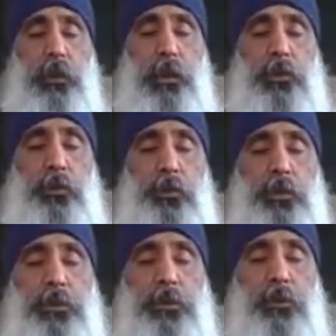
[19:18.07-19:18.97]
and
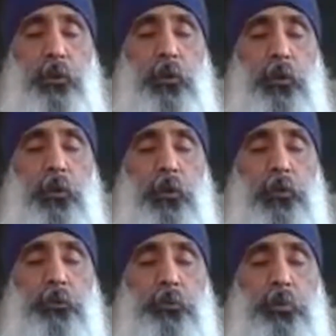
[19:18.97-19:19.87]
notice
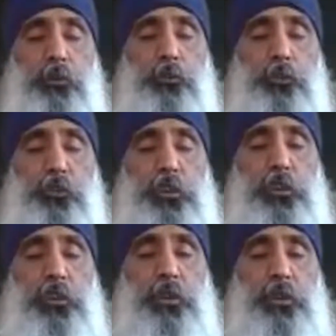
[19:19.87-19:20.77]
your posture